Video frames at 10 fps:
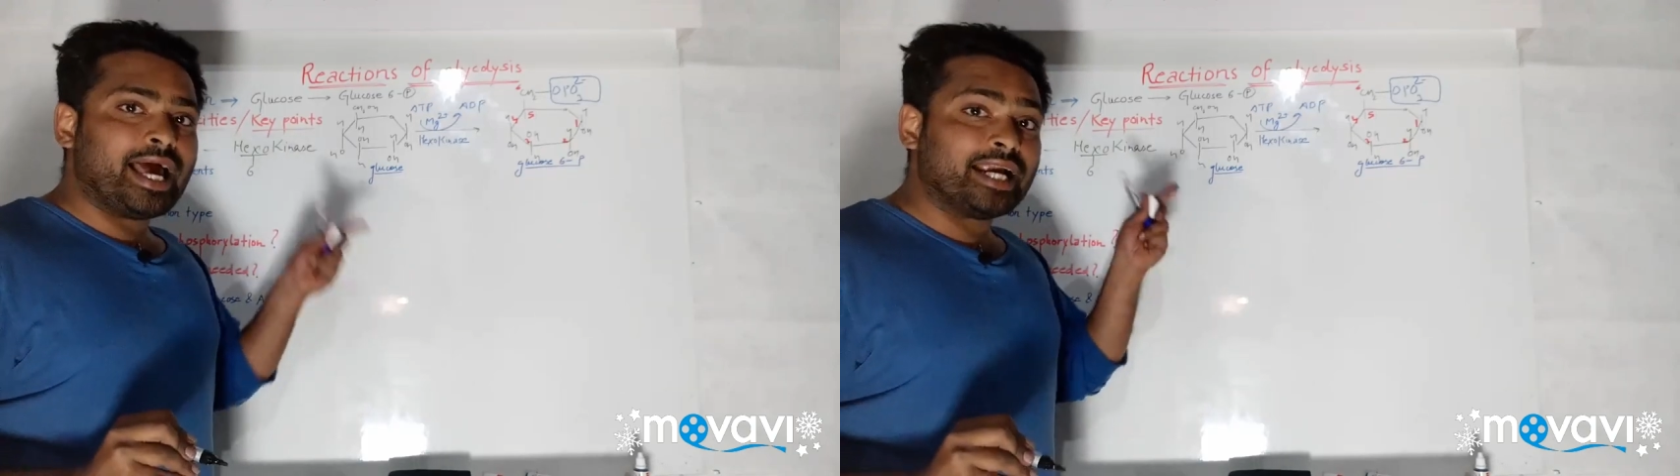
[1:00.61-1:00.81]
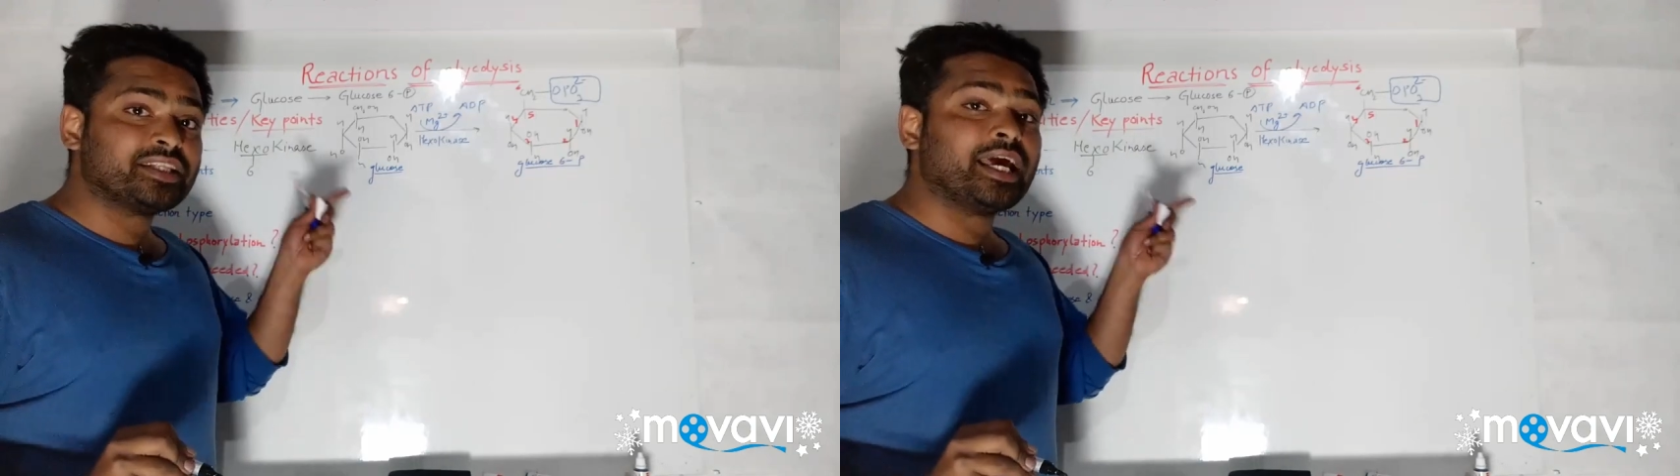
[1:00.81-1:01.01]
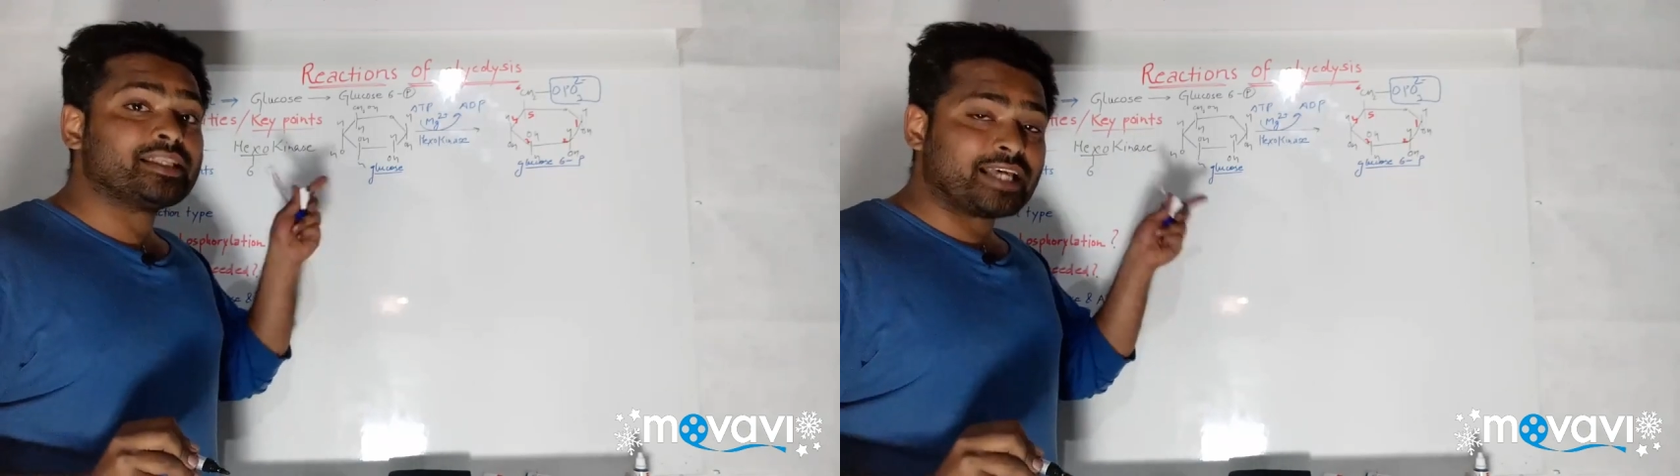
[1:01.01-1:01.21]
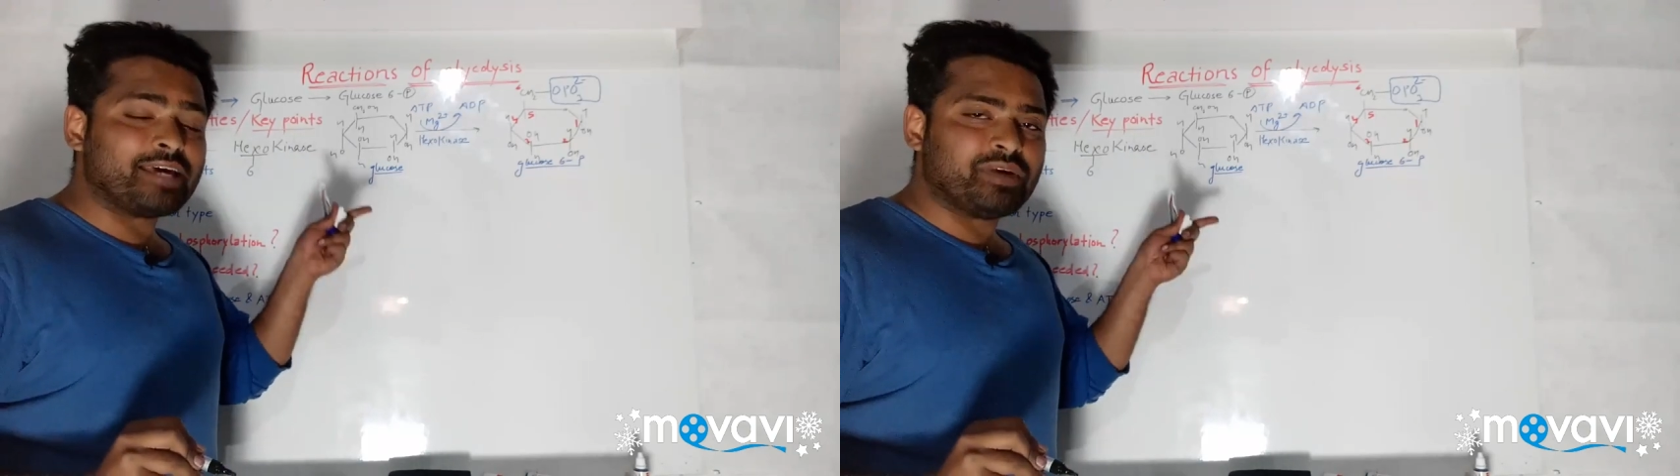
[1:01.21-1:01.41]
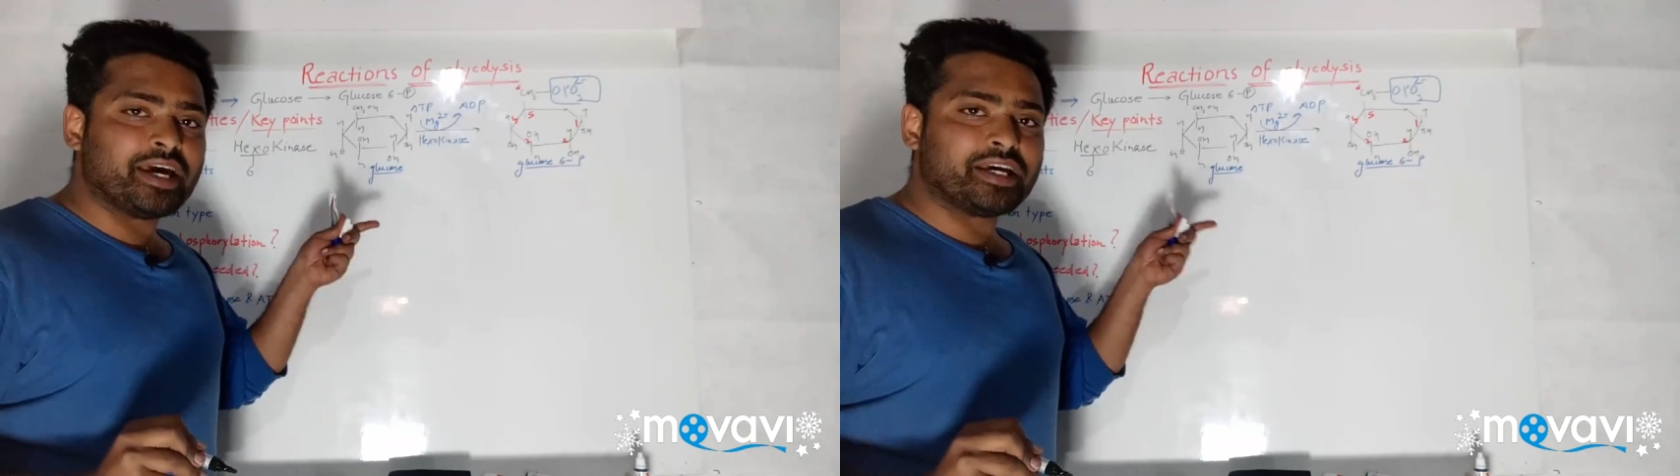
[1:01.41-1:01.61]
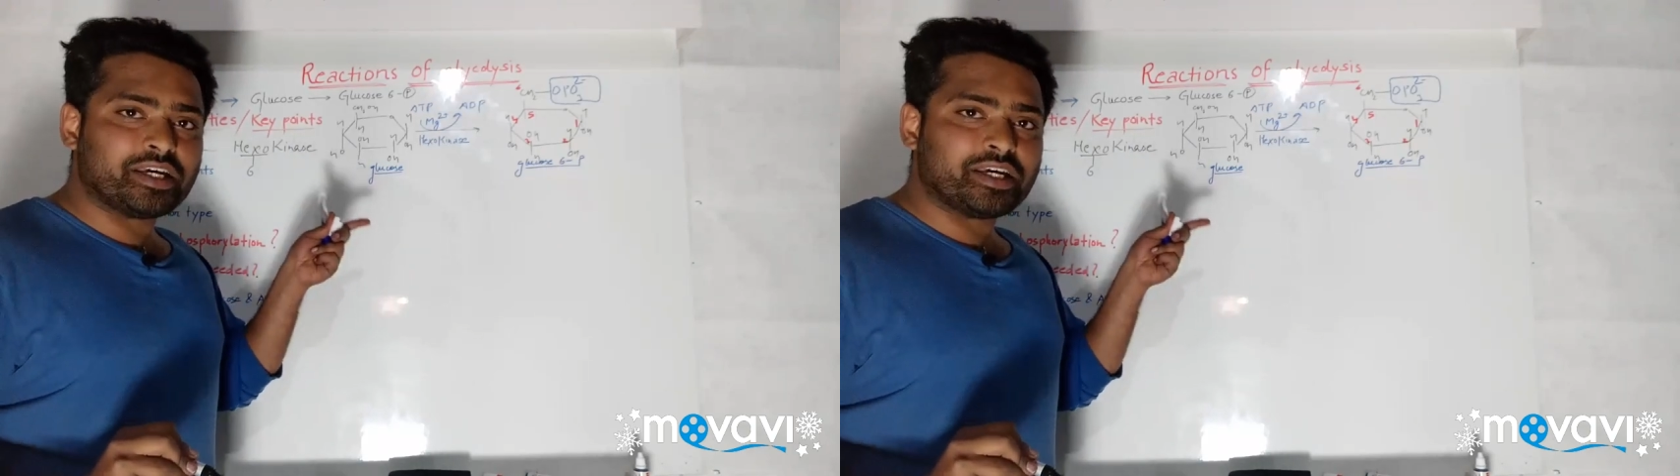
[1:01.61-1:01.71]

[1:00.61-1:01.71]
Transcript: and the enzyme here